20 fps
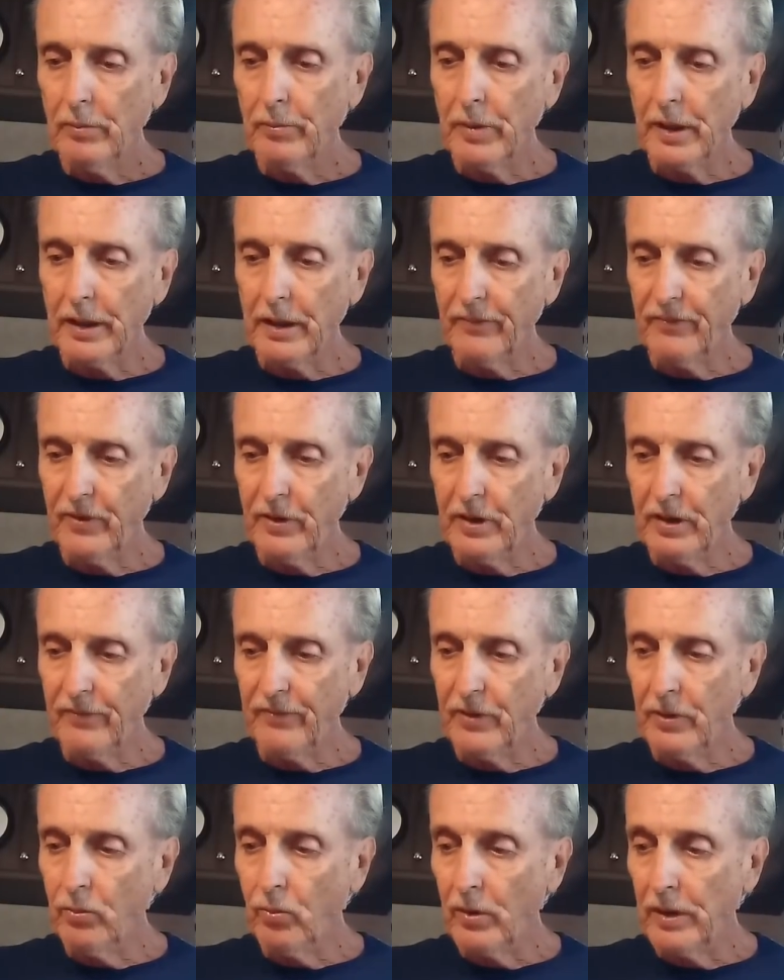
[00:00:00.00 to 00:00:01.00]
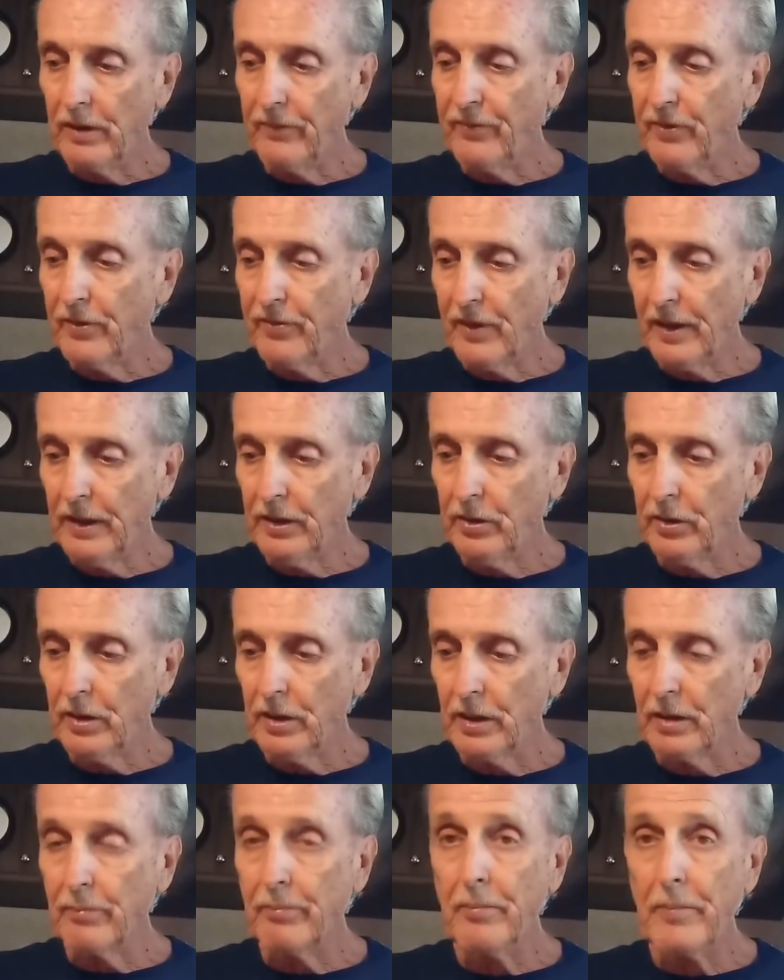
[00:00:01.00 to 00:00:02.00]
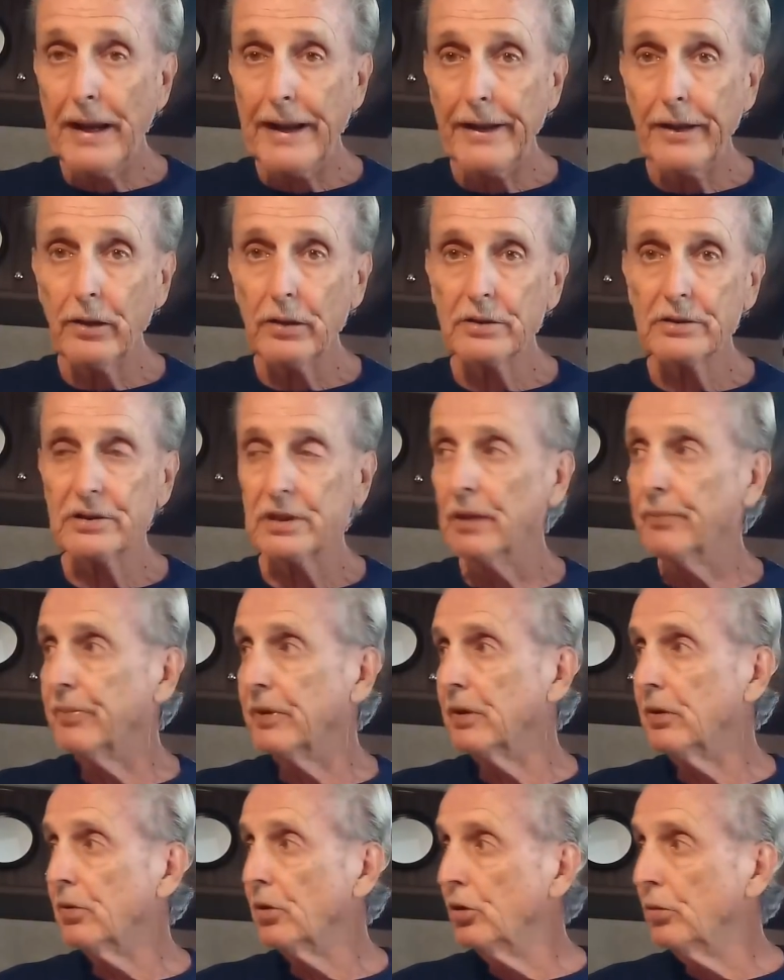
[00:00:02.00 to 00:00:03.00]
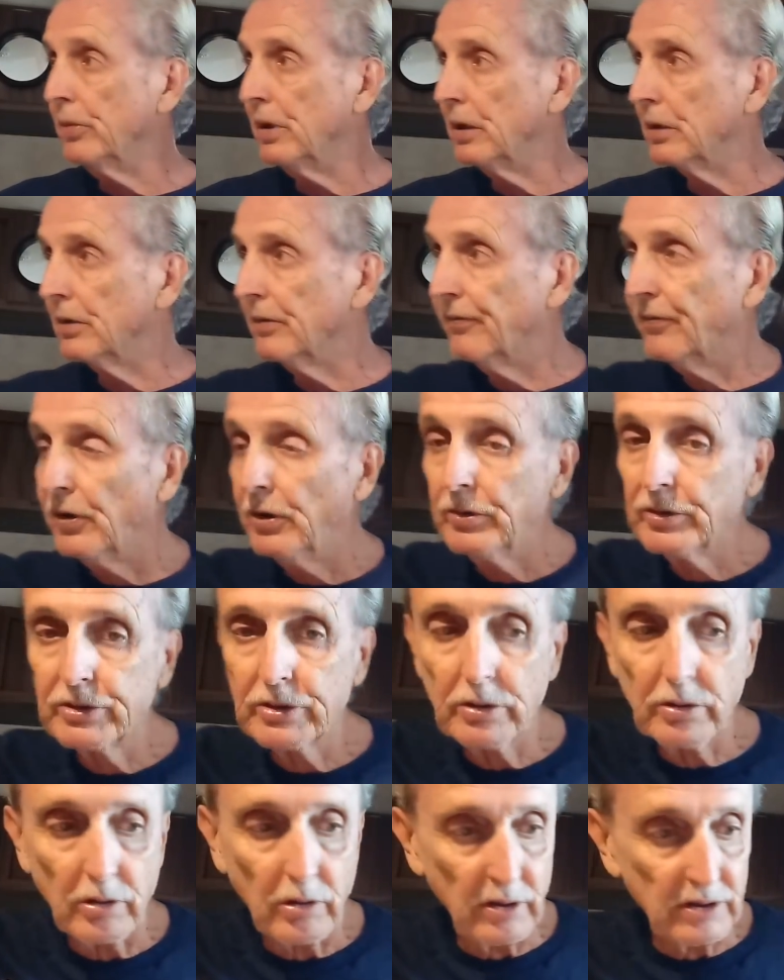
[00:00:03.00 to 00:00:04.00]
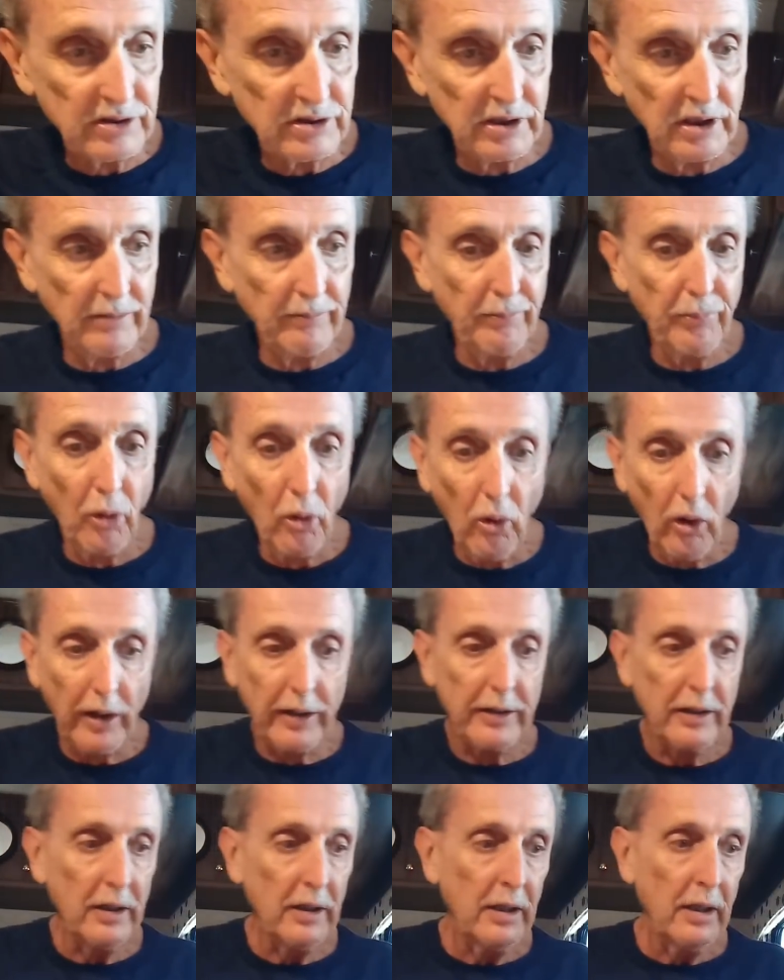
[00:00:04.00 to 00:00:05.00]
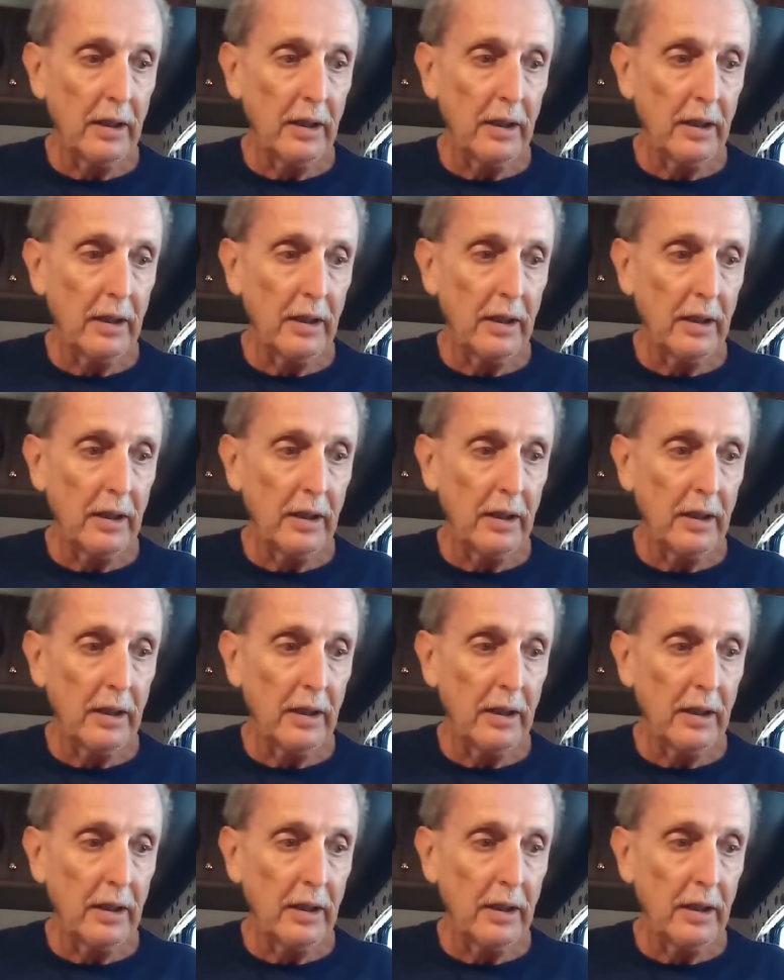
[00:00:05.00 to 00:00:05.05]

But if you, if you, if you think you're going to mail something to me in the future or at some point,